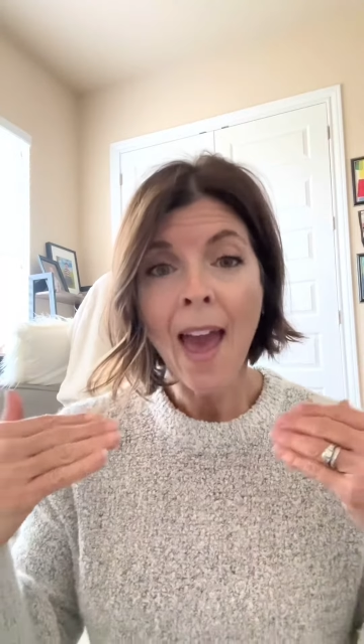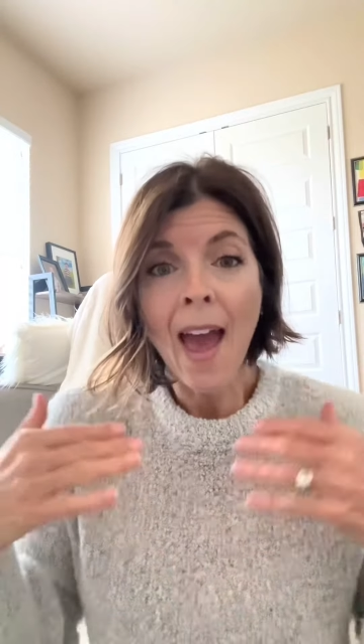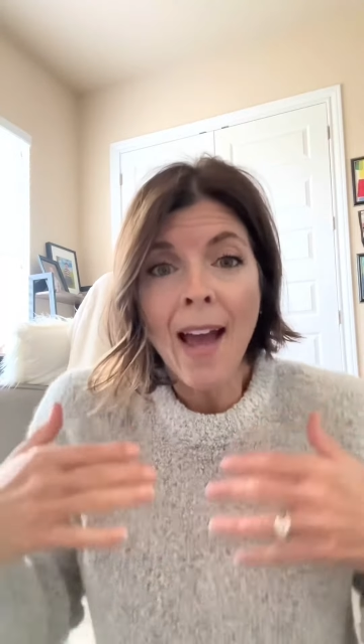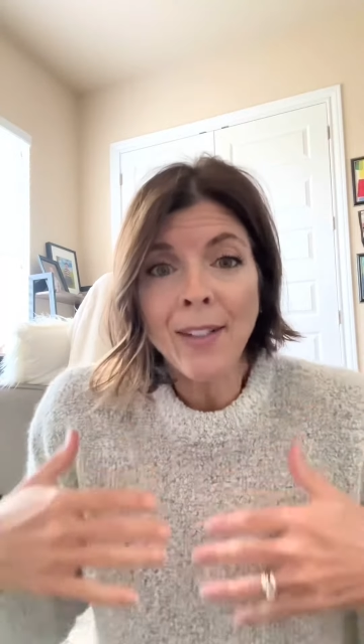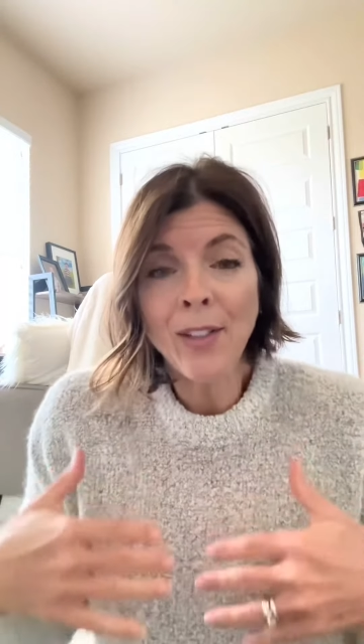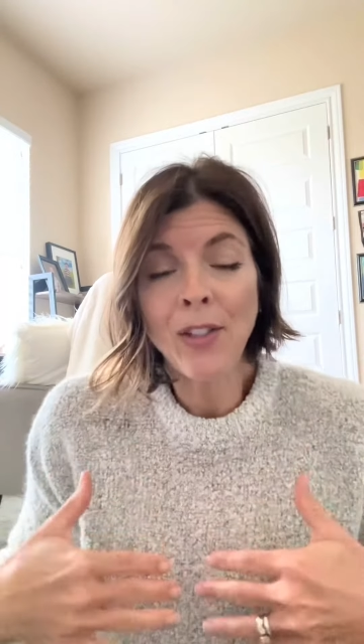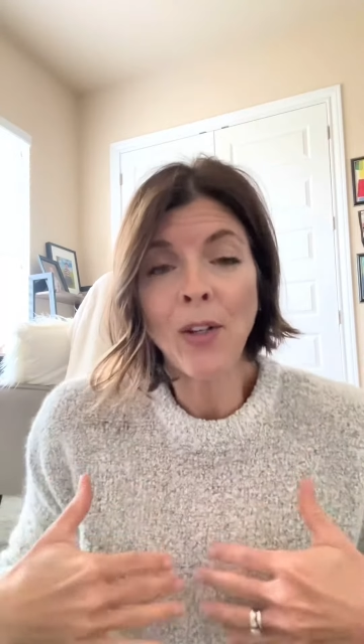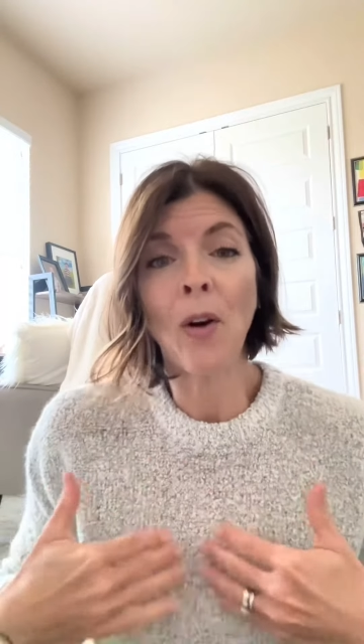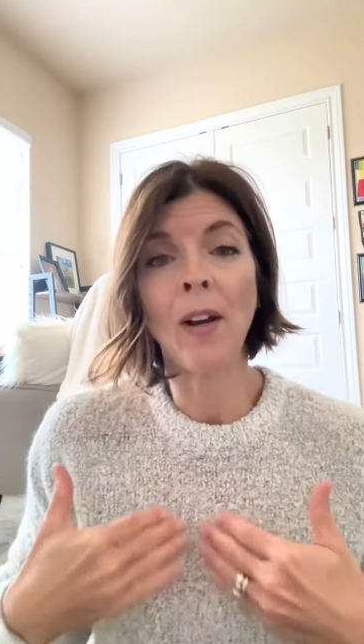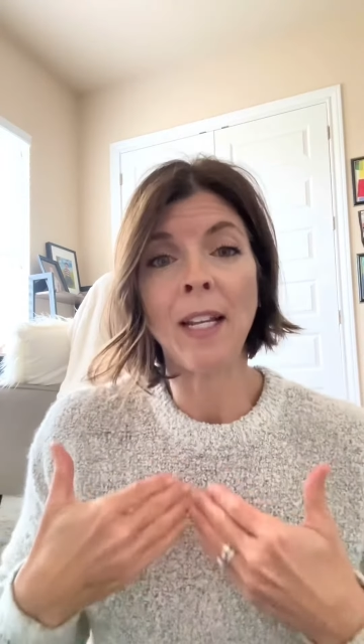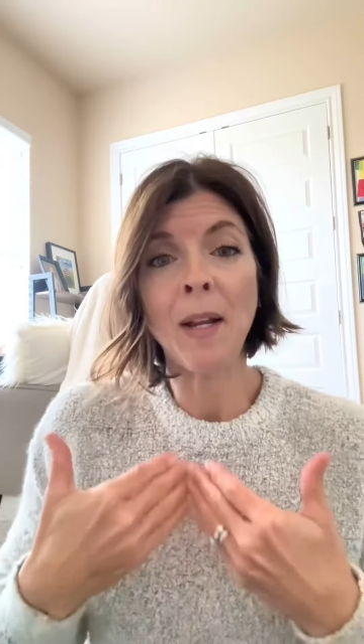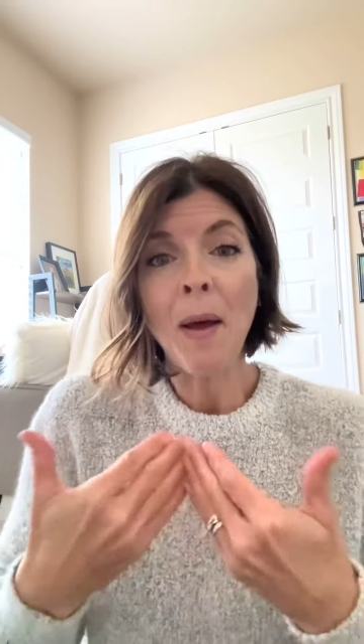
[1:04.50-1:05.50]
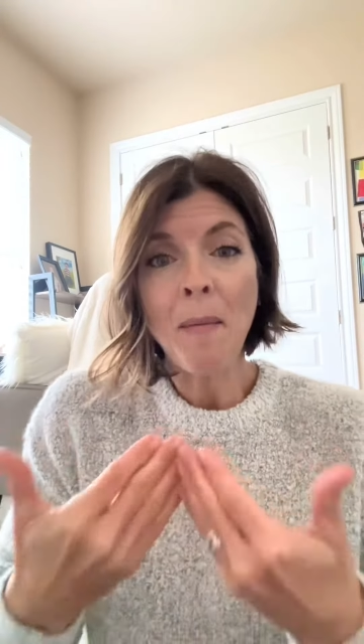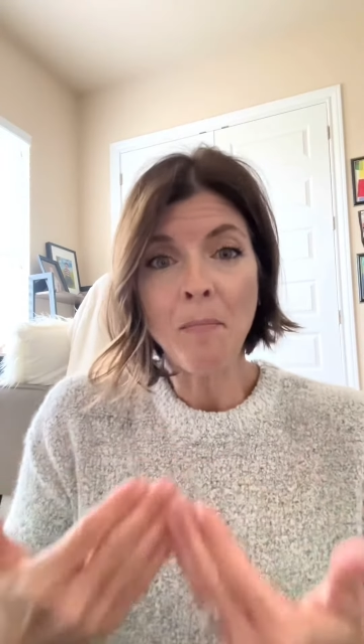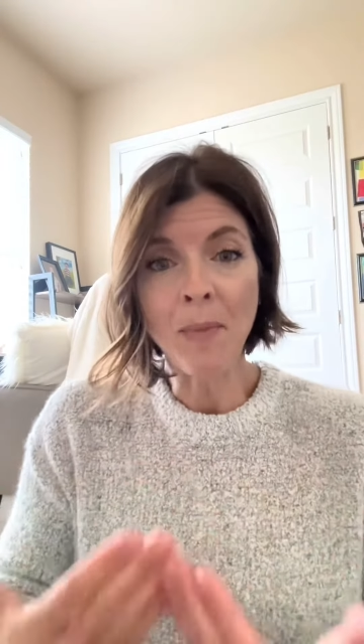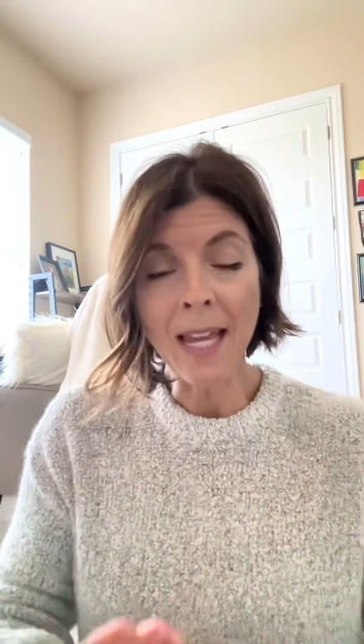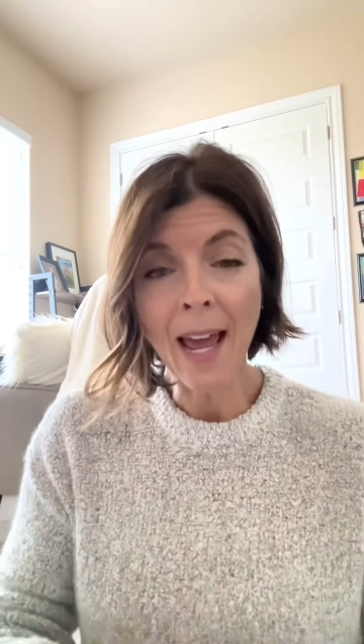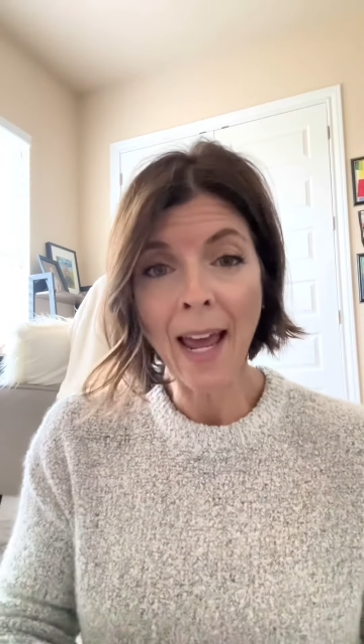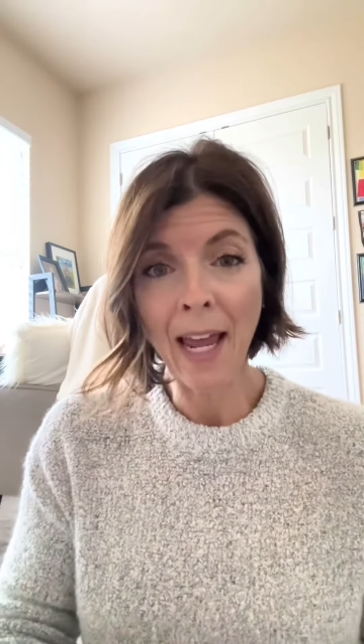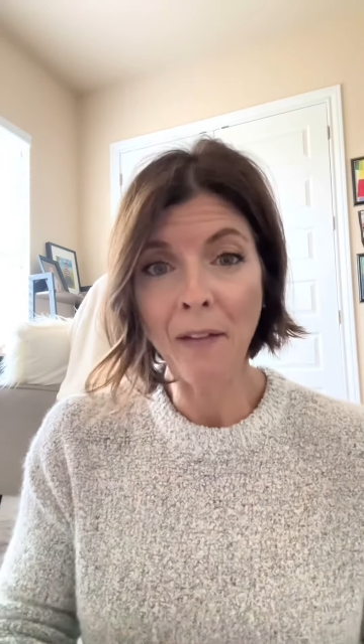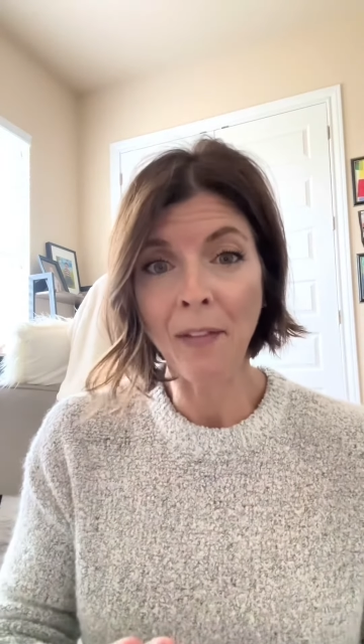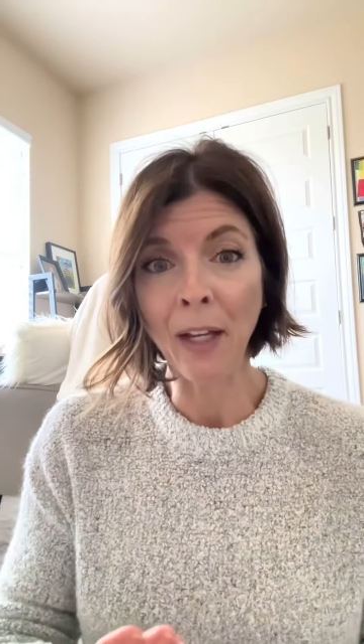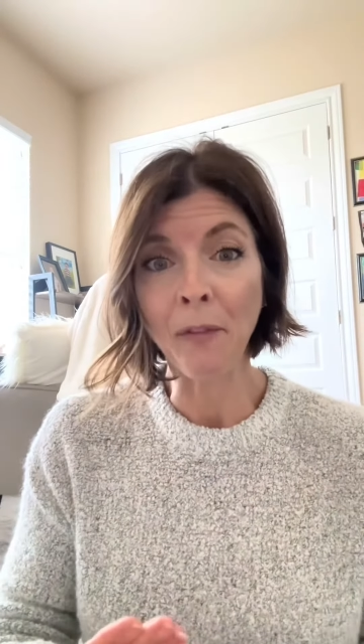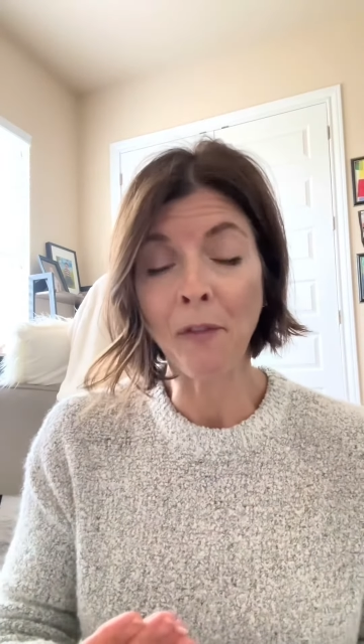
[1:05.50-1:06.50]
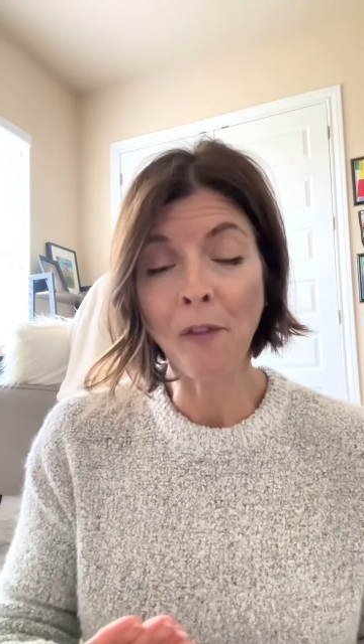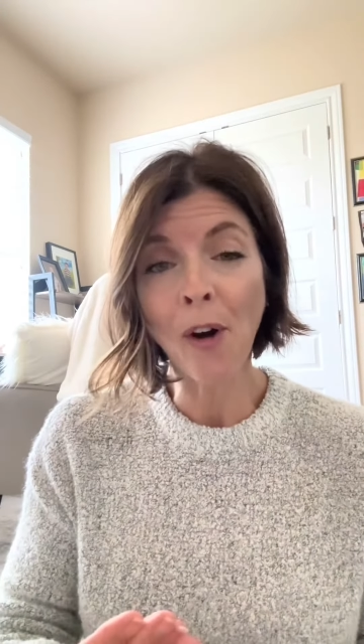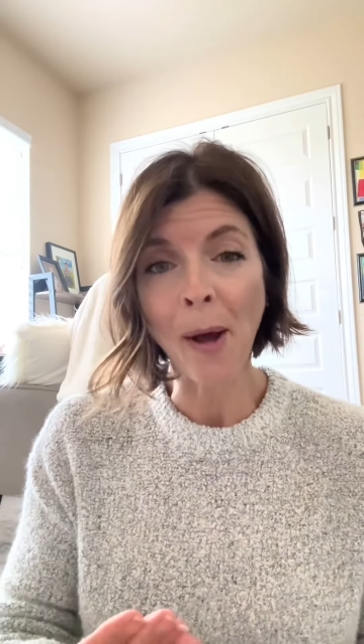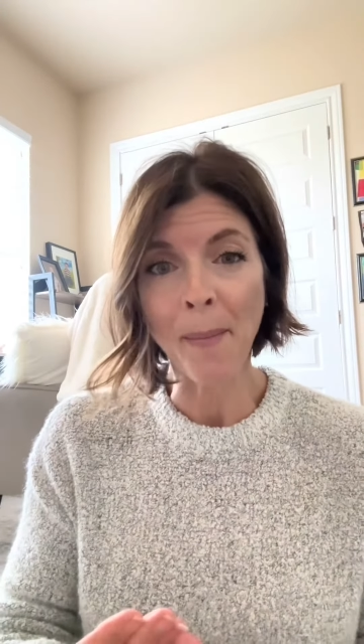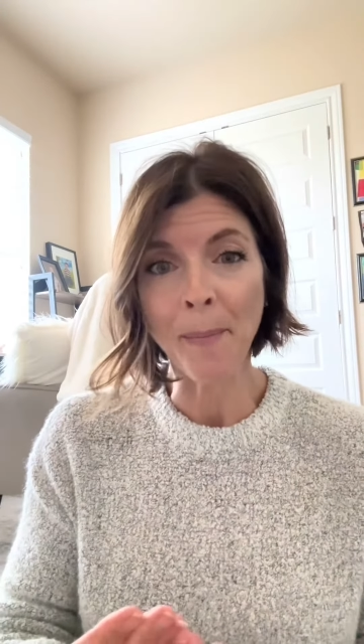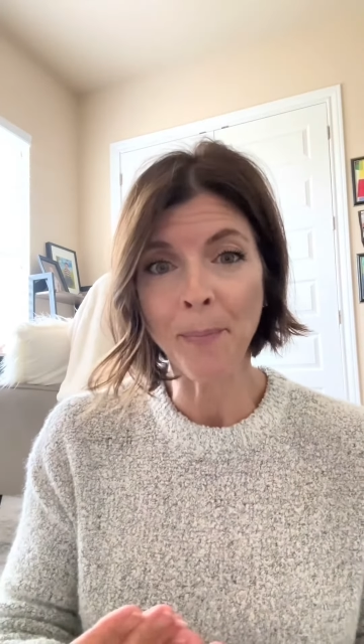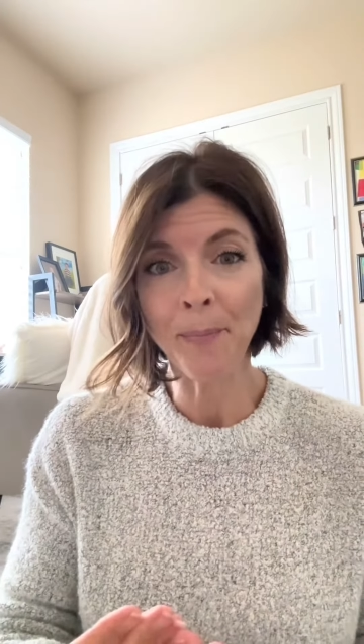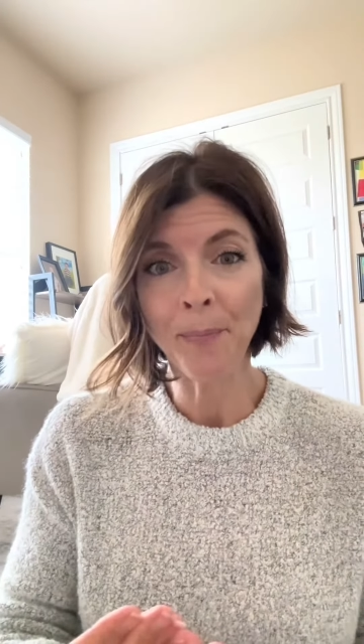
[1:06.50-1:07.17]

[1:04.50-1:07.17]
and started behaving from.